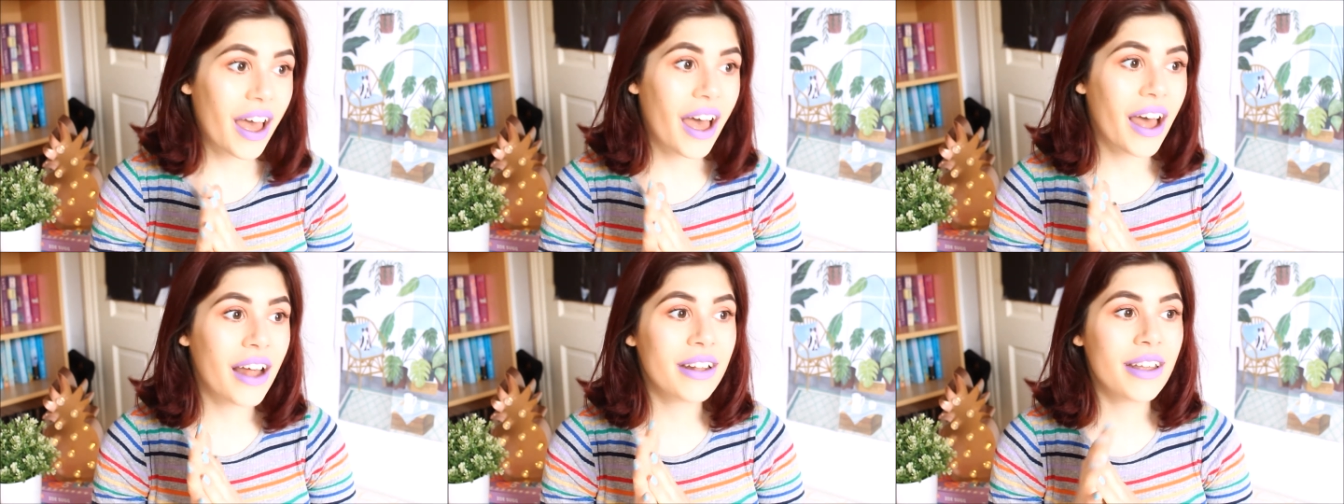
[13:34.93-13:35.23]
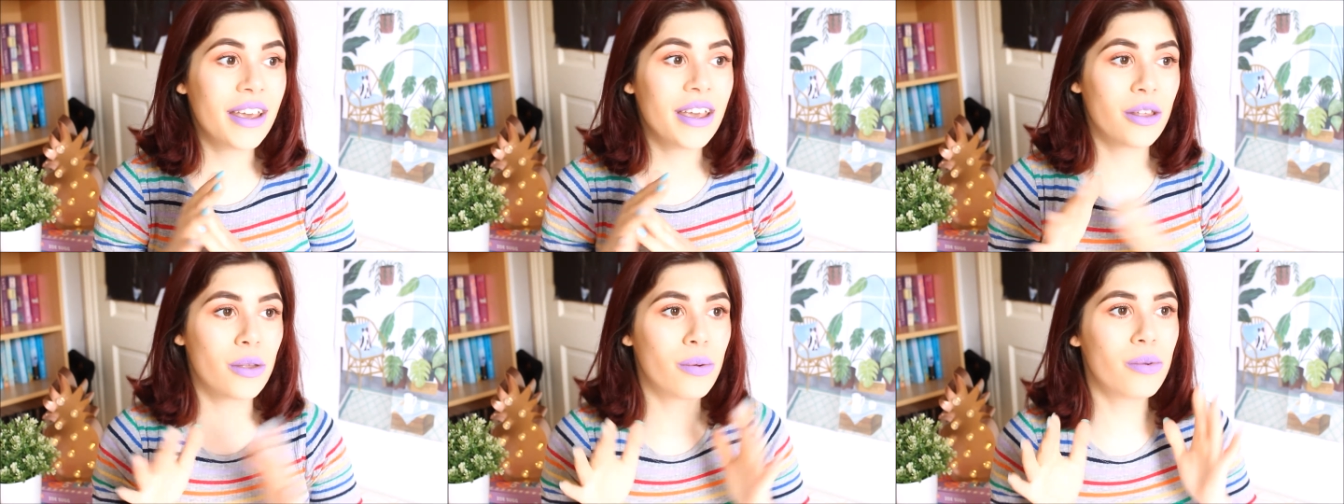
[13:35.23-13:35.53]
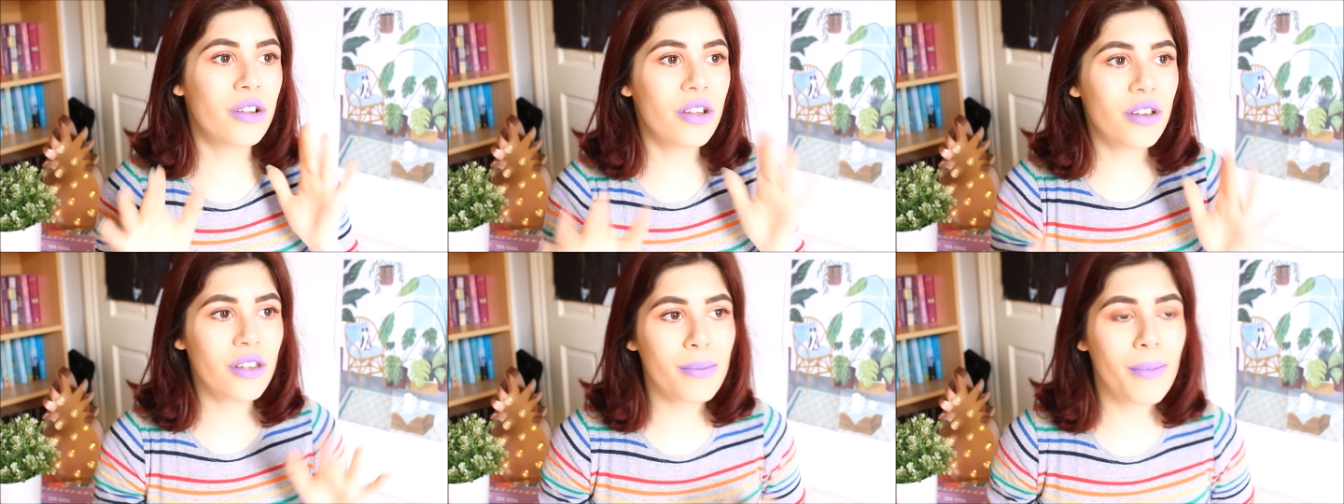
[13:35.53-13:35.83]
And it's
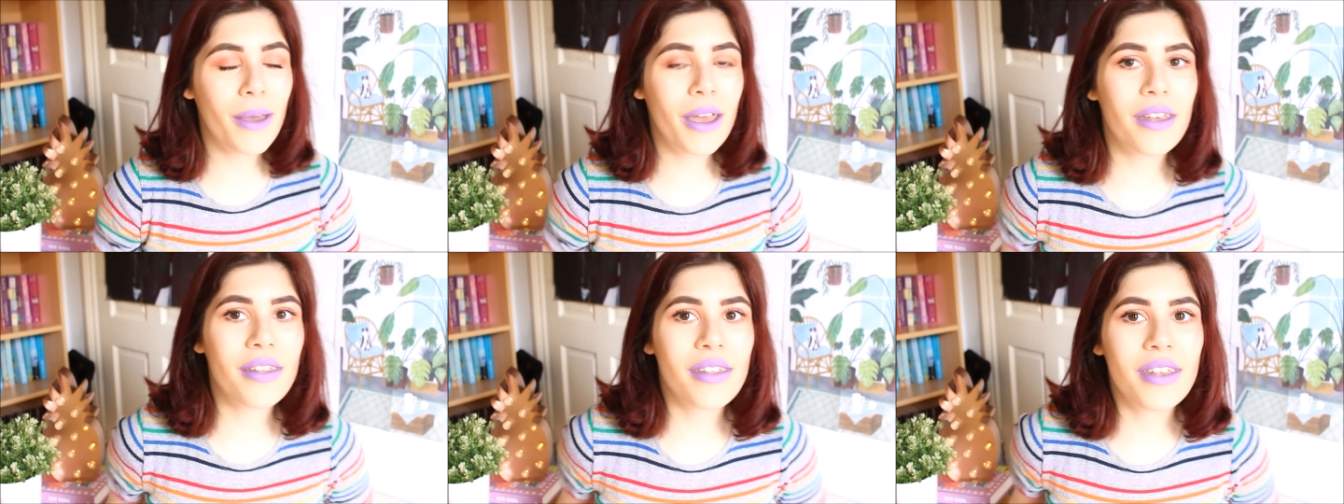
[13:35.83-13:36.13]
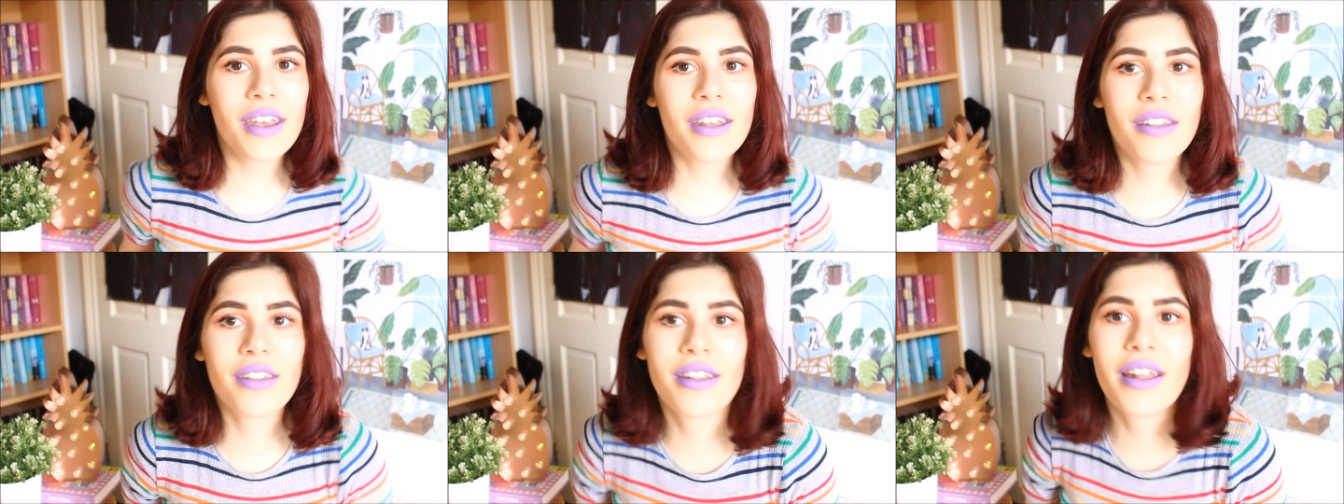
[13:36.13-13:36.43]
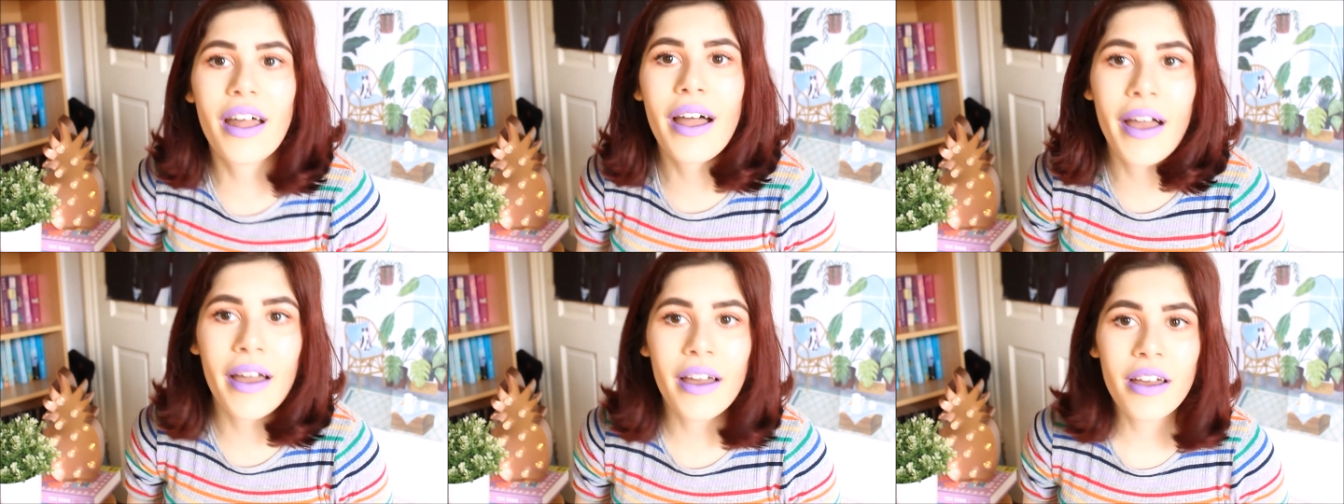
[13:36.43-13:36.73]
one of those magazines
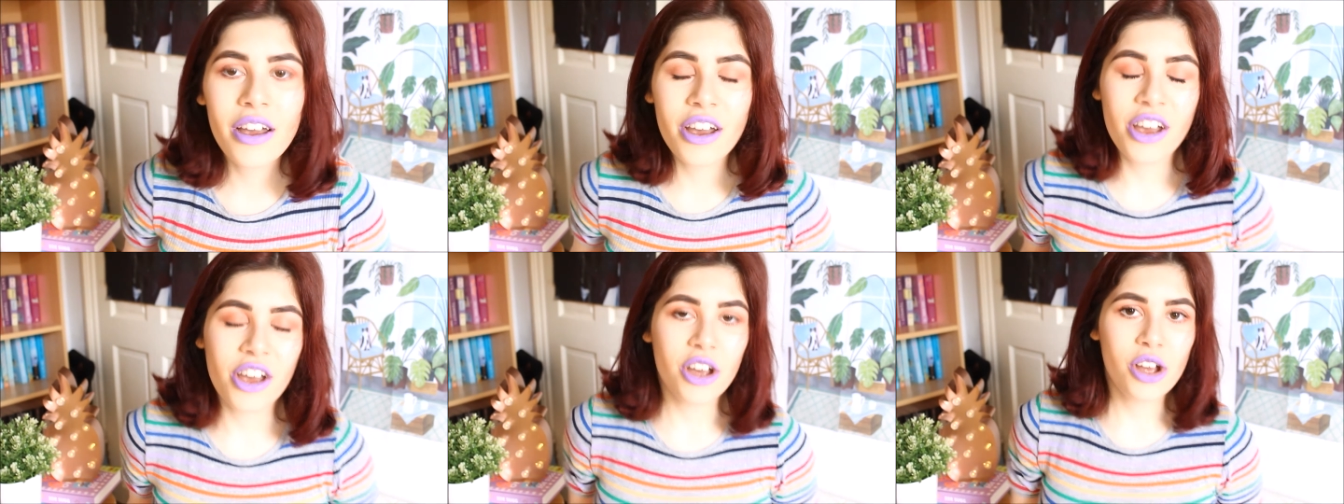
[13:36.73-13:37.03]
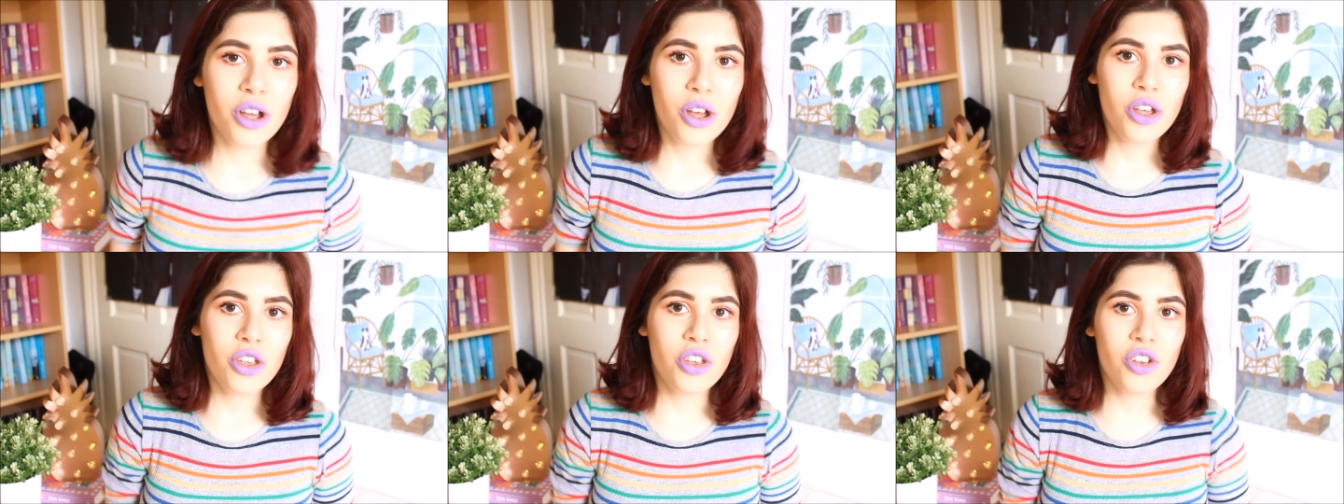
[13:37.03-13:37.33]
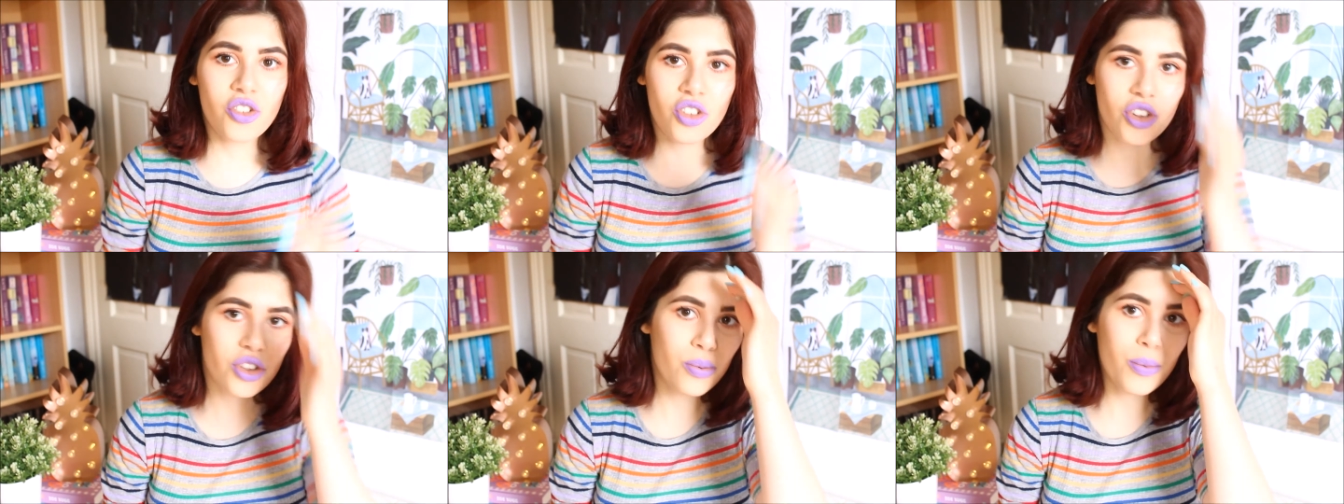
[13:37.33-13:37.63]
that
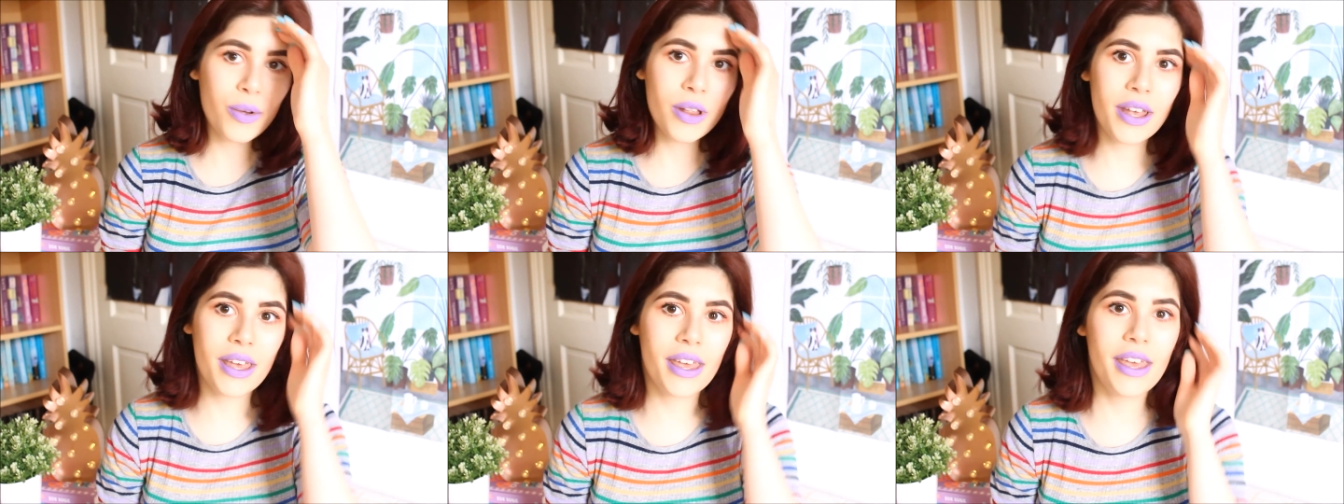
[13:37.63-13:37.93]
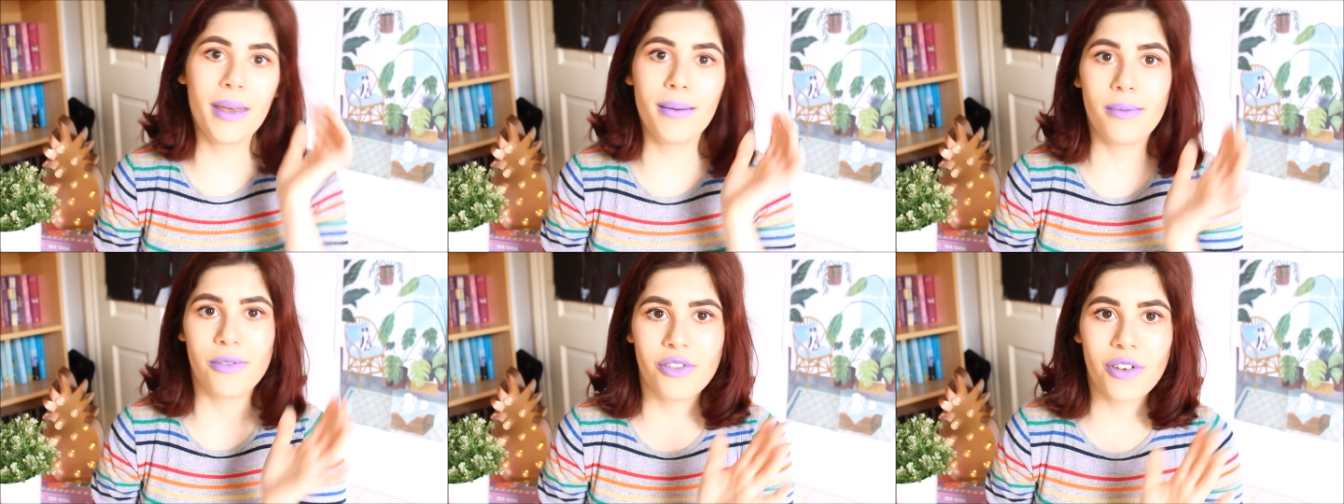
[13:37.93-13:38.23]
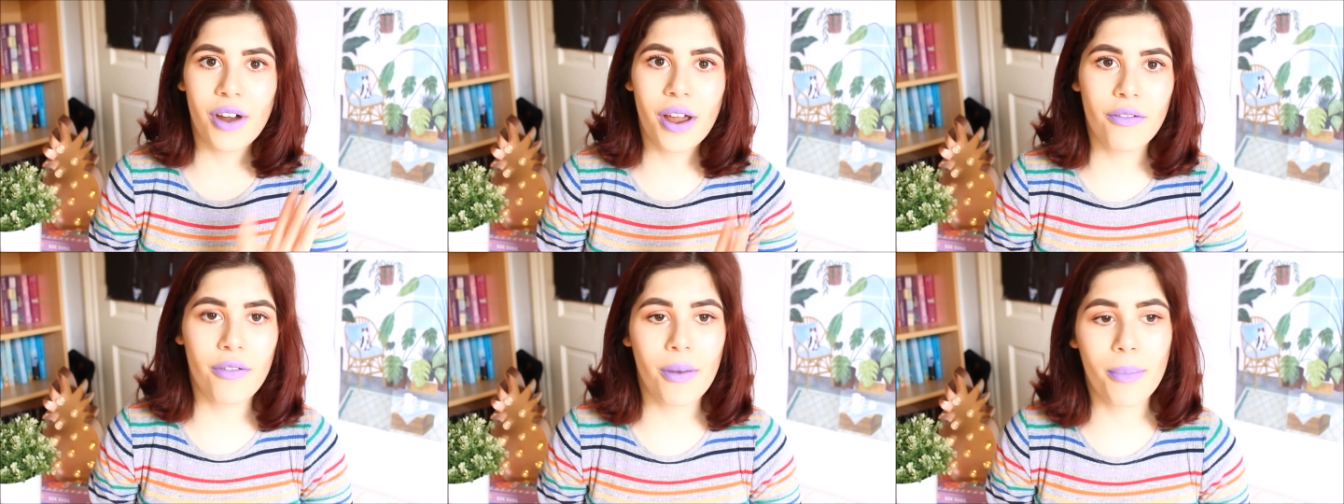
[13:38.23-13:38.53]
you just want to keep
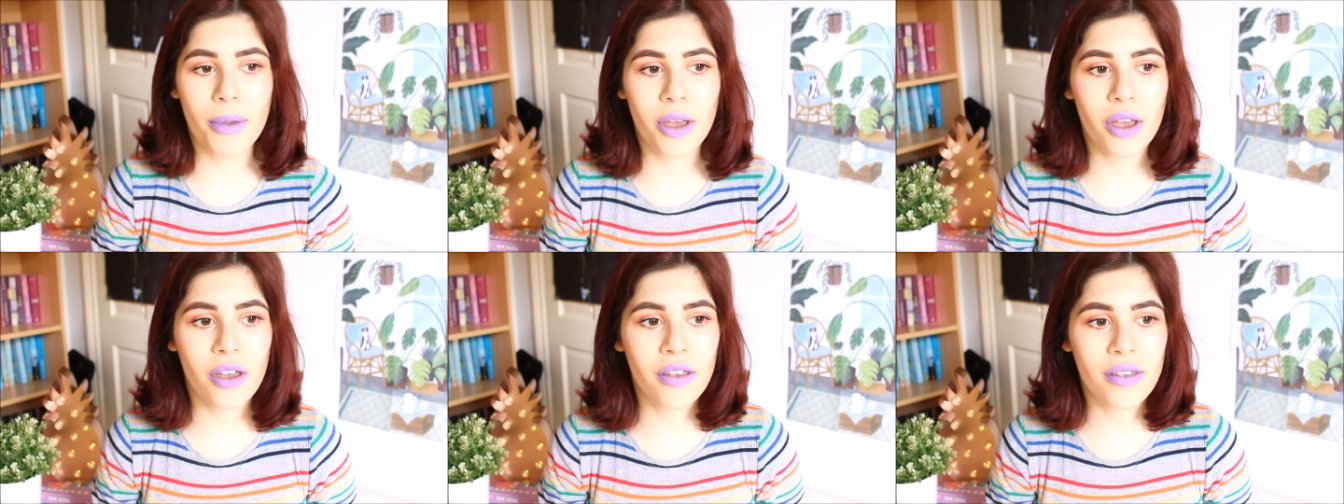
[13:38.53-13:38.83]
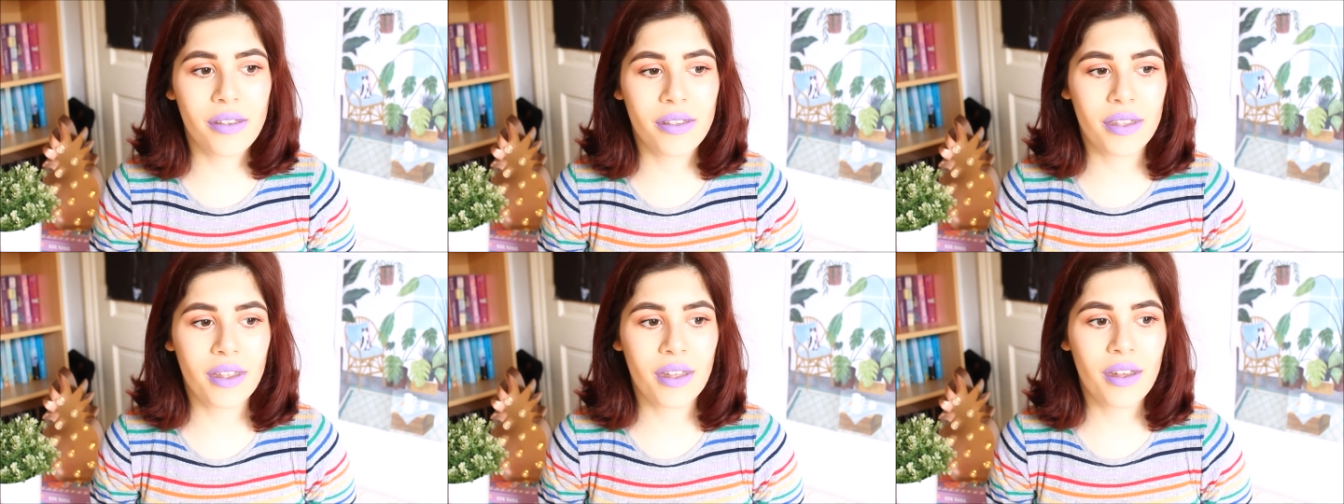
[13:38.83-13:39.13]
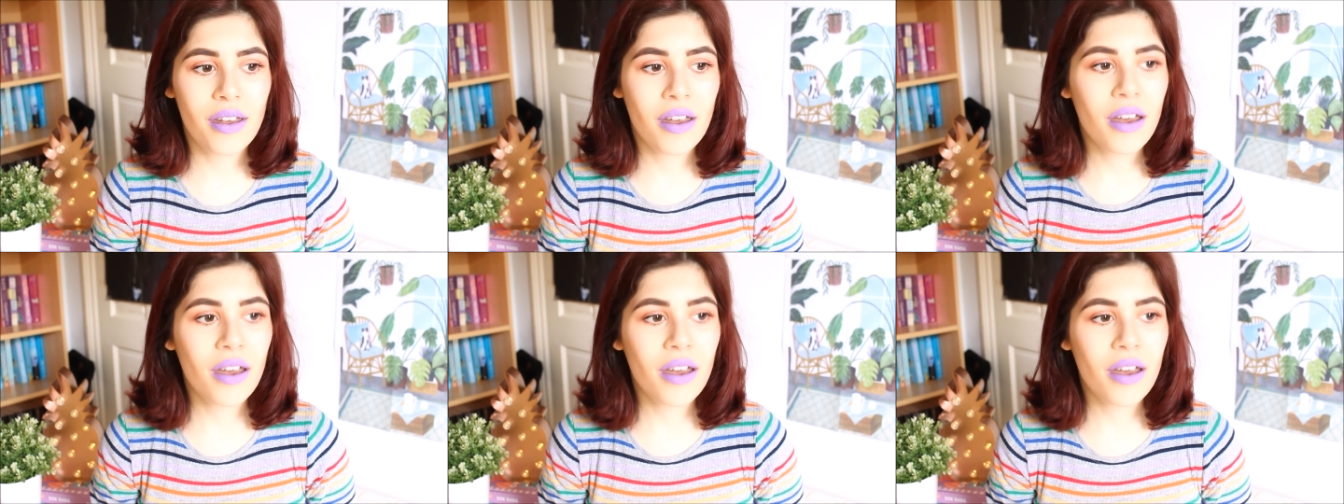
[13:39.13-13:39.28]
forever because